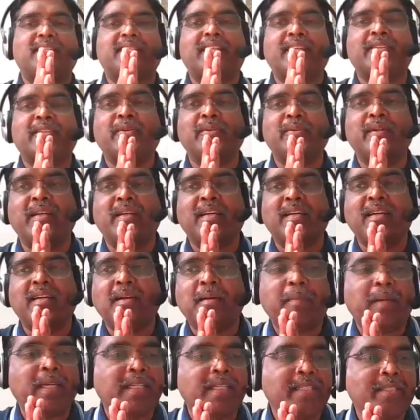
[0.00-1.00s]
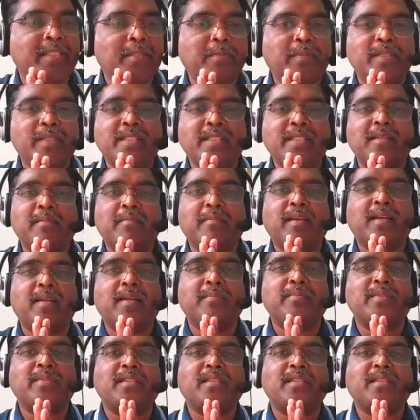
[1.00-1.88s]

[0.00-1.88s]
Thank you, participants and ma'am,